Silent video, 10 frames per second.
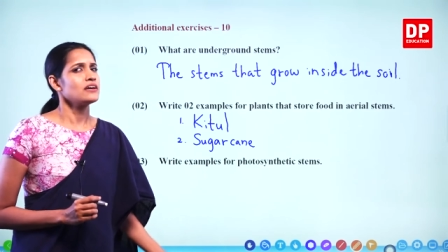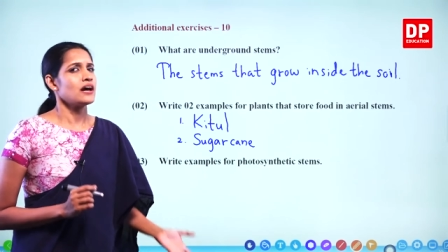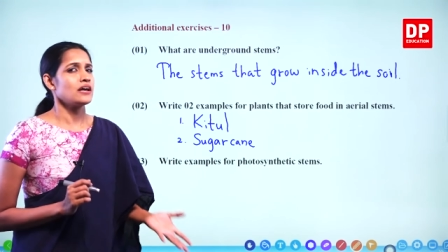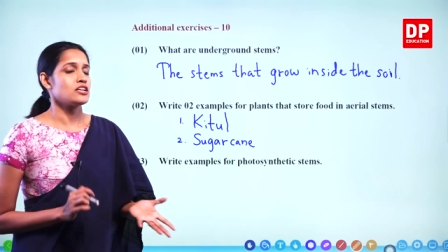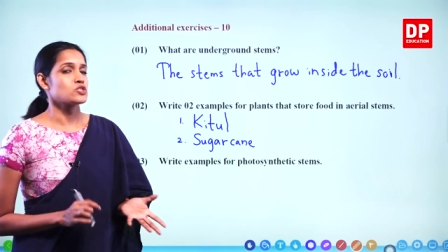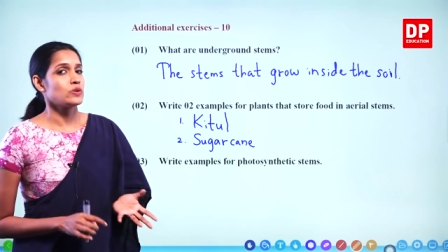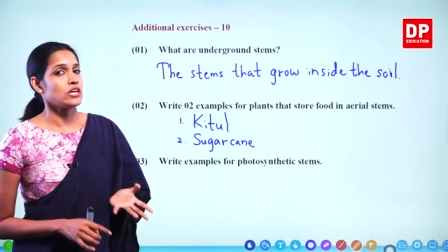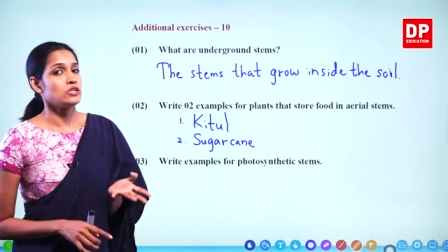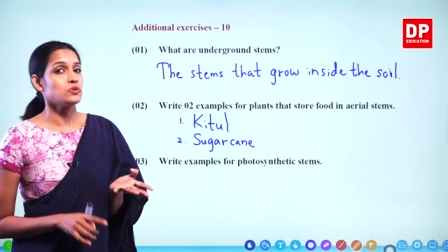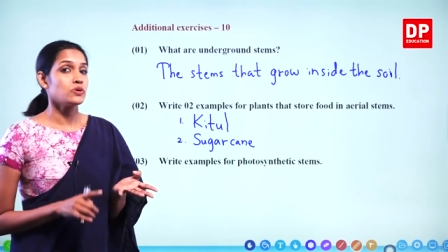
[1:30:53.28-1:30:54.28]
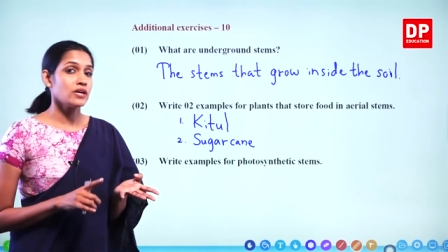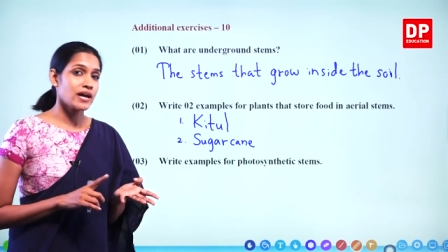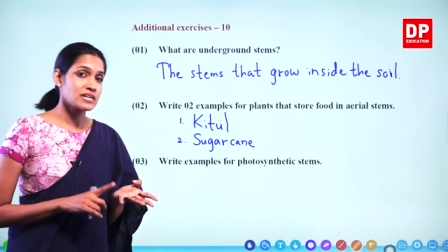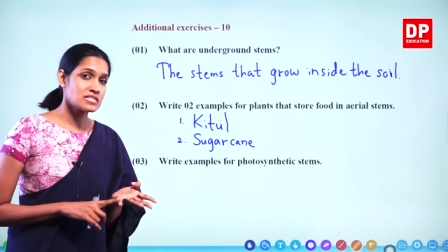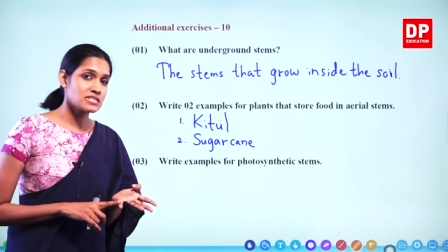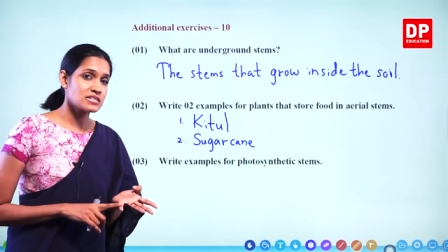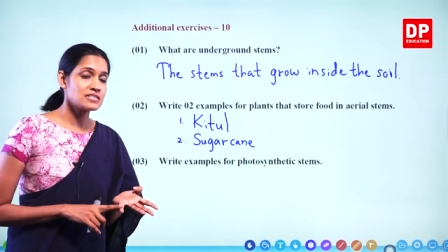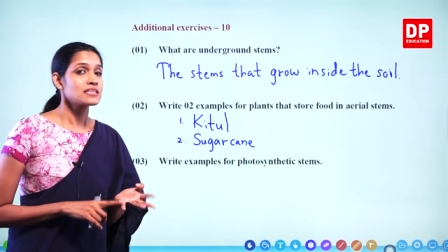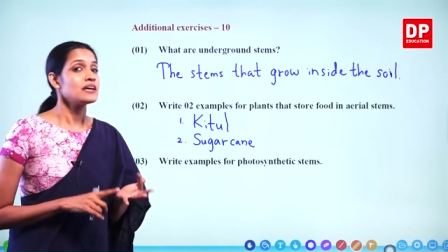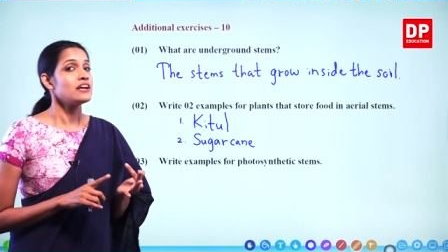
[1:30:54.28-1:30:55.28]
I explained you
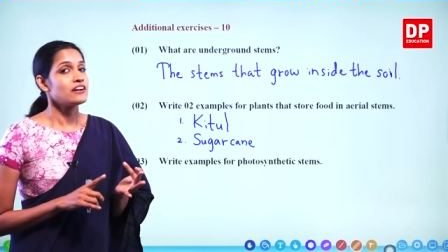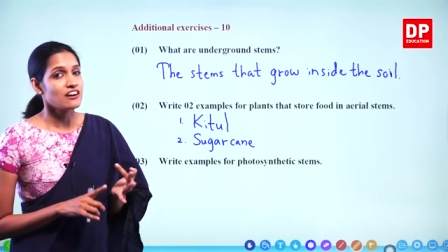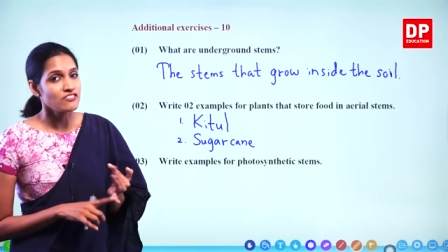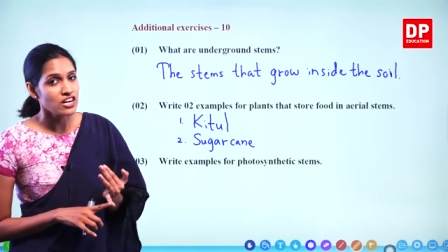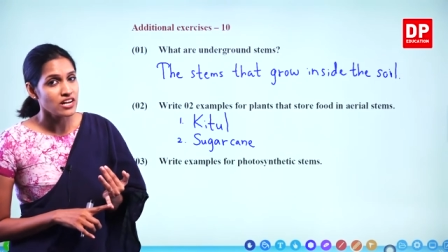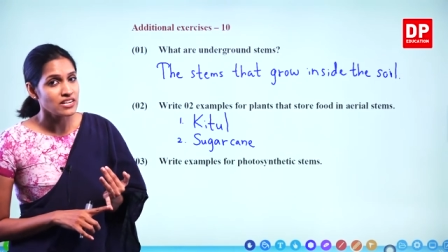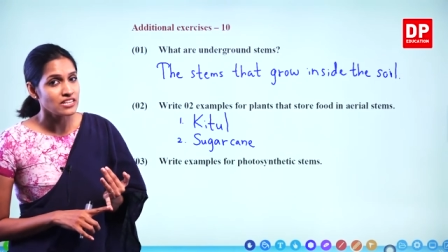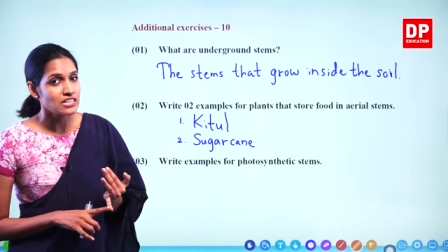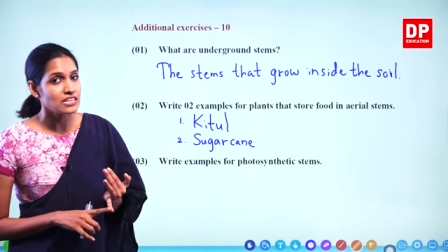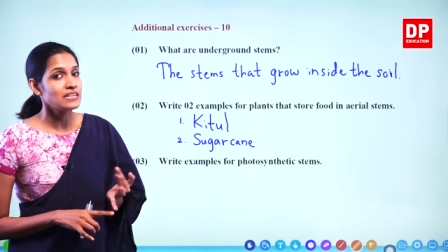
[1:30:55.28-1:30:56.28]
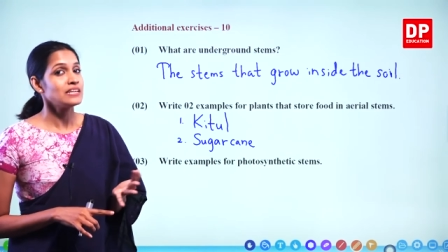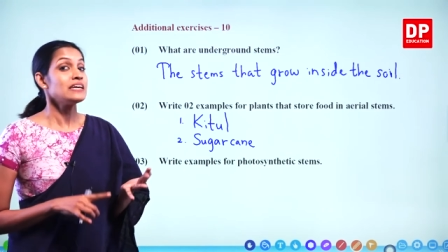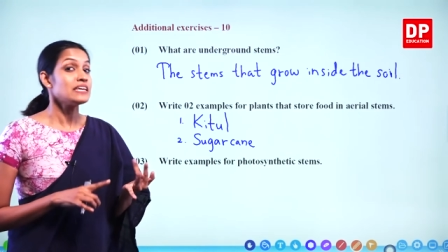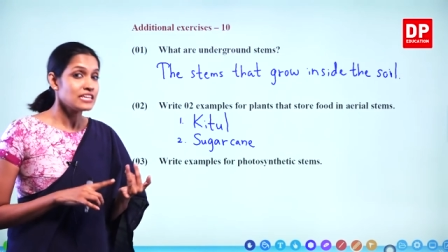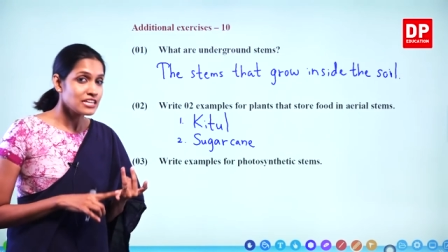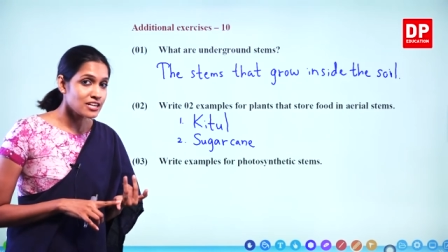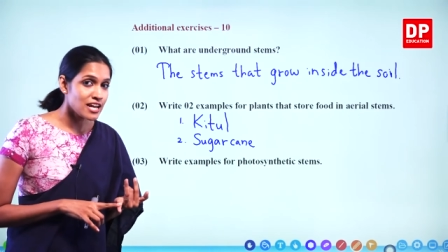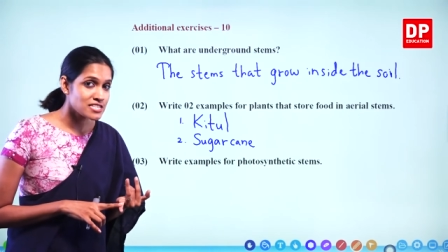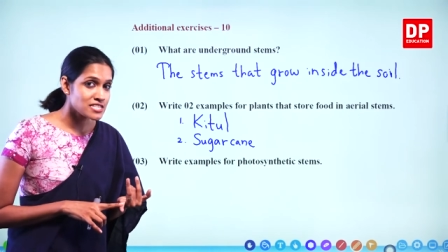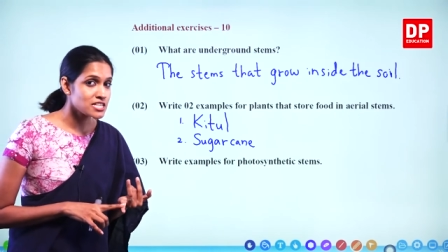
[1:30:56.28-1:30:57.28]
cactus, navahandi,
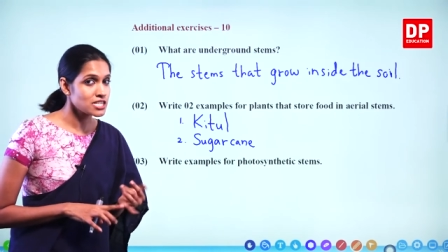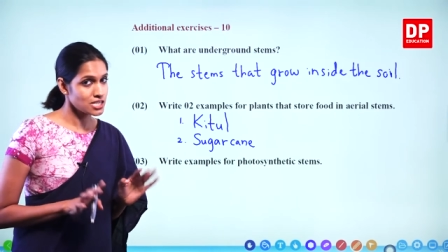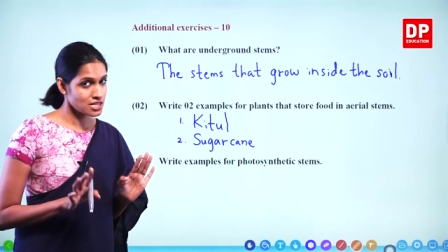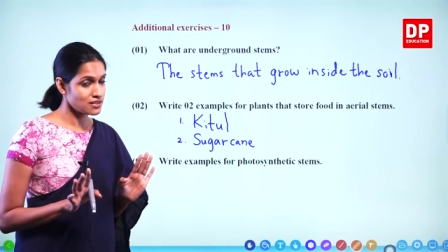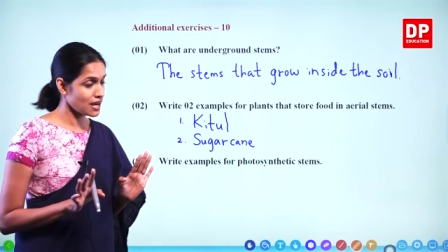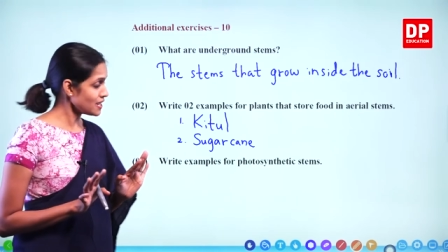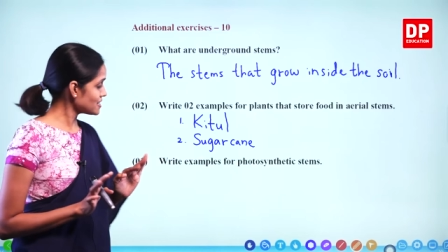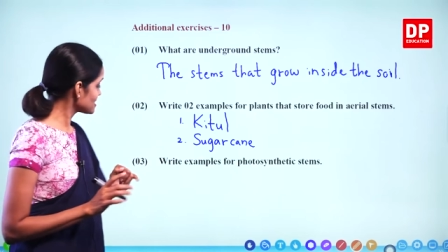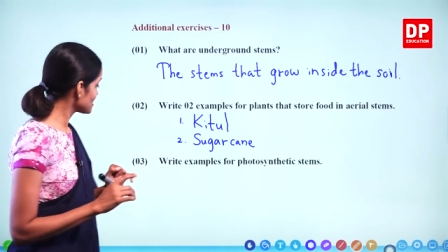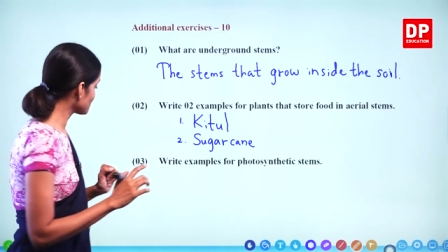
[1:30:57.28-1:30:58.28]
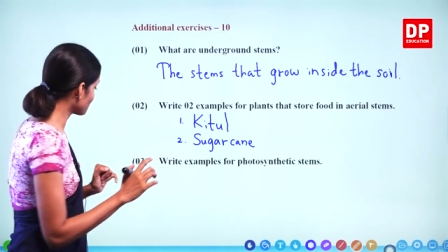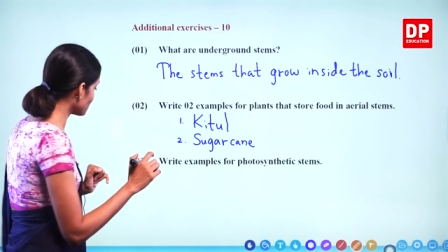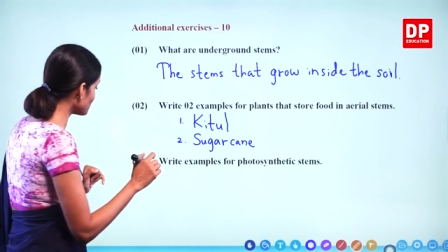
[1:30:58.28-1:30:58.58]
hirasa, right? We